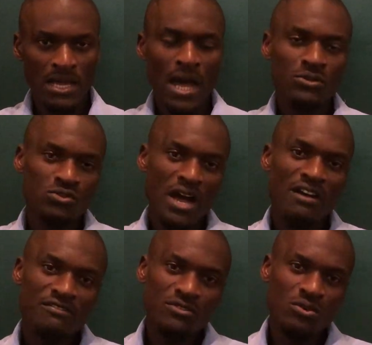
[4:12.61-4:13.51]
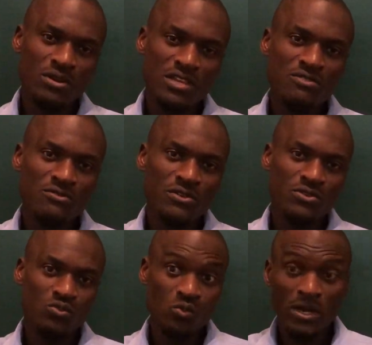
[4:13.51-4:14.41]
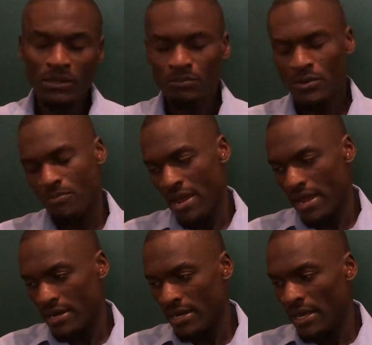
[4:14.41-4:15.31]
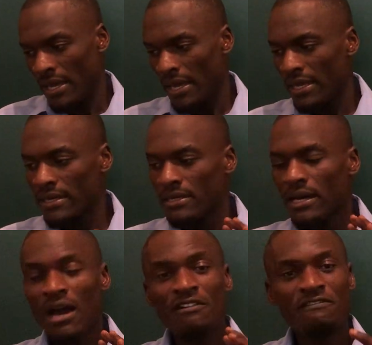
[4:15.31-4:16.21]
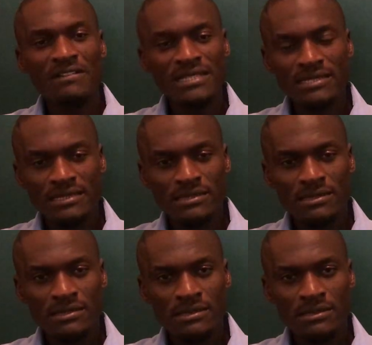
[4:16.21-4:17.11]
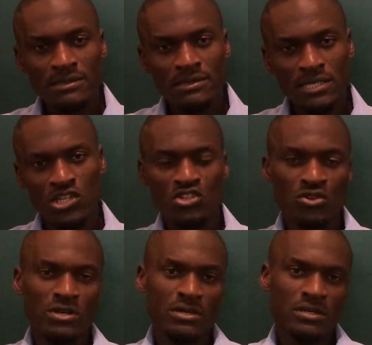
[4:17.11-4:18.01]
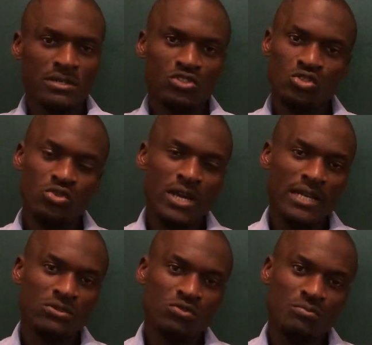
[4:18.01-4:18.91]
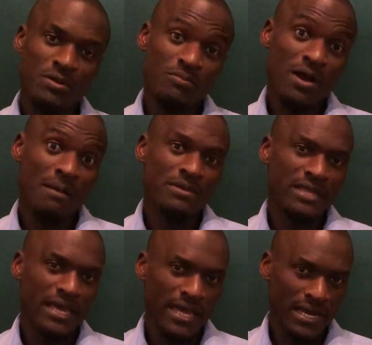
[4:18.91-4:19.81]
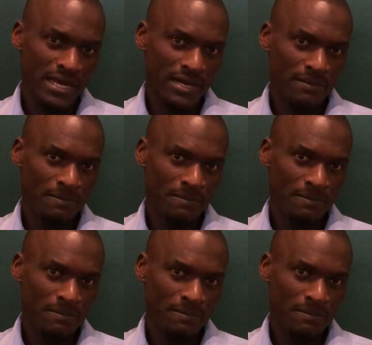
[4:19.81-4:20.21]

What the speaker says: How to have your invoice well prepared. And our first section to look at would be probably the header.